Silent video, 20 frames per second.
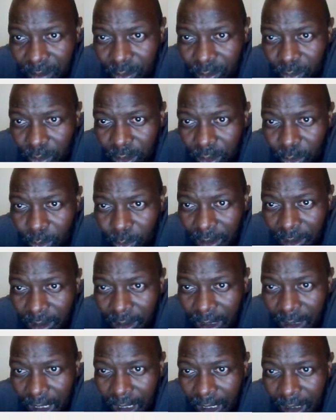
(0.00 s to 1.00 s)

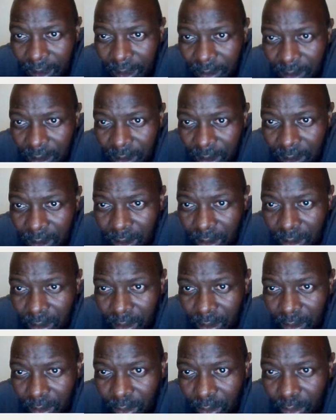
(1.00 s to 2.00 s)
21R
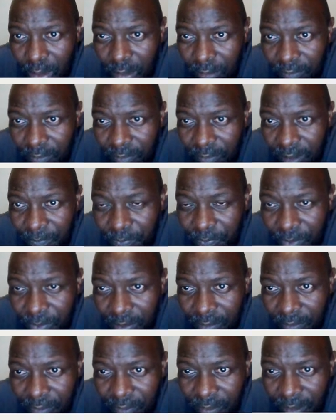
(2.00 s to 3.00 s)
over
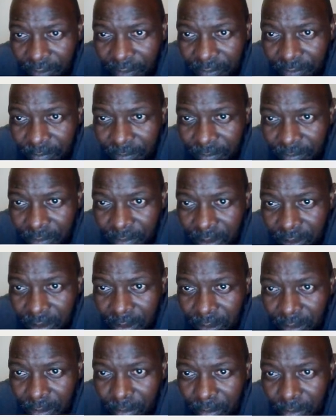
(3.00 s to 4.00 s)
5.
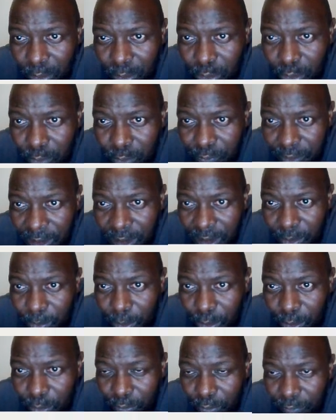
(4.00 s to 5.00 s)
Because we've changed both
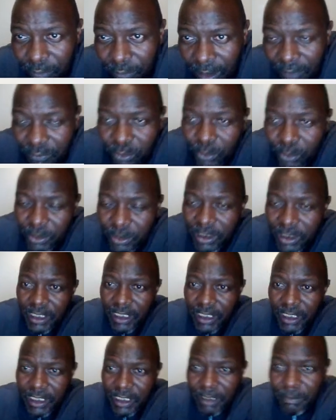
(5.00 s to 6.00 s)
to 5, so we can add
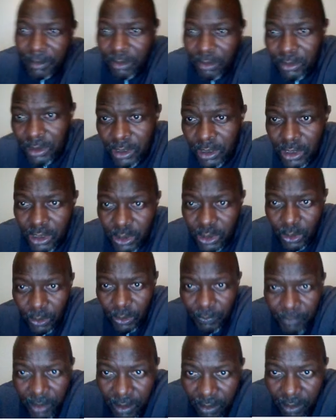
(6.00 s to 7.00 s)
them now. So
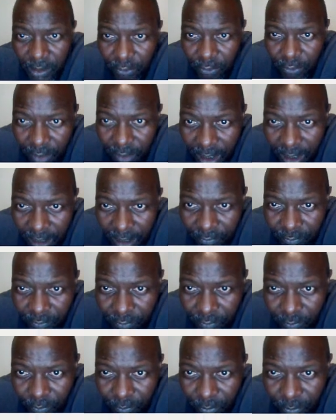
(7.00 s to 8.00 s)
5
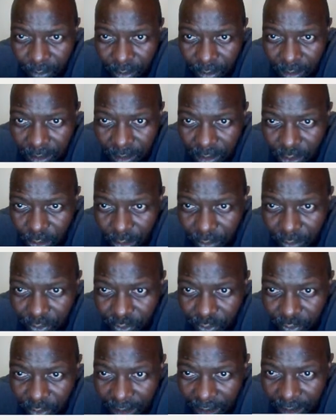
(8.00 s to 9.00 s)
resolves
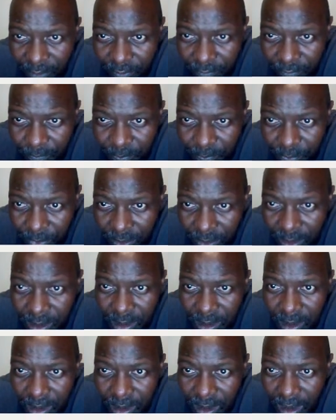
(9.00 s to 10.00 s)
5.
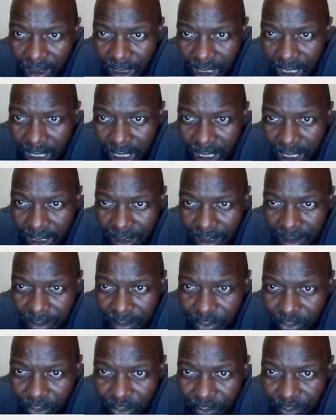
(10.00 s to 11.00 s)
R
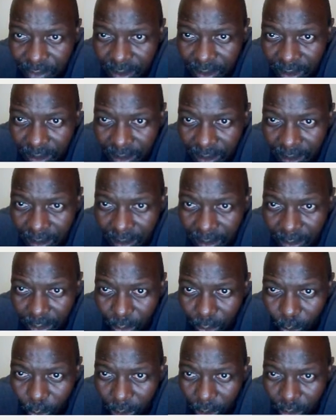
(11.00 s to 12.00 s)
resolves the
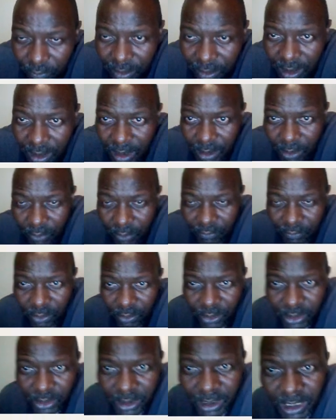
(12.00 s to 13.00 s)
one of
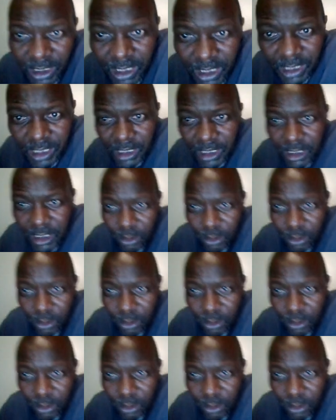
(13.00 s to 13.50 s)
those, and then